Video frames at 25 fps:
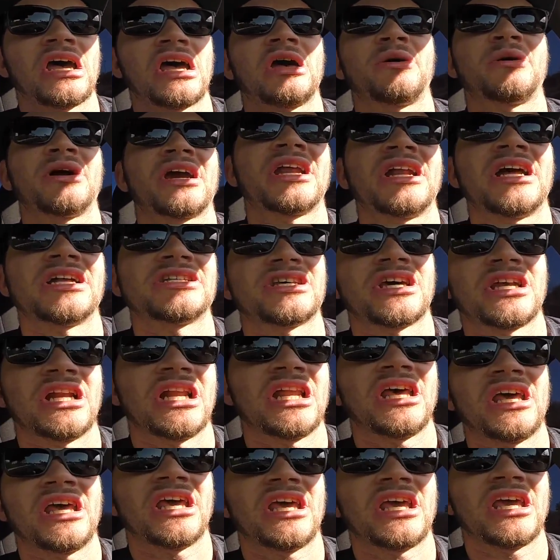we're gonna settle
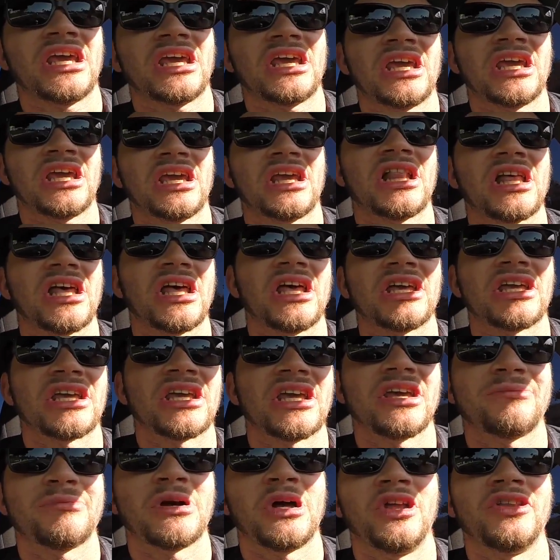it like
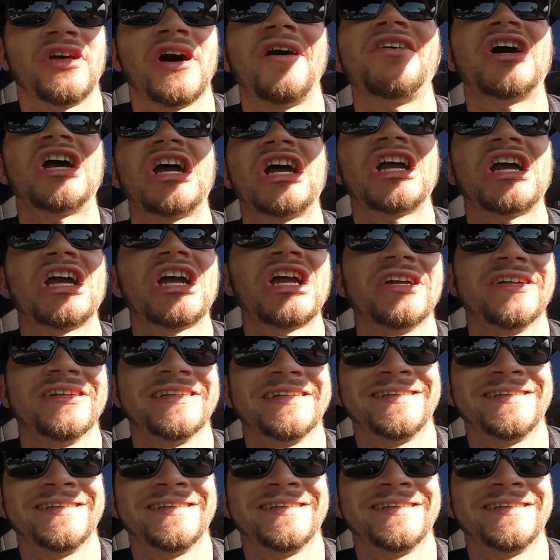it pulled over.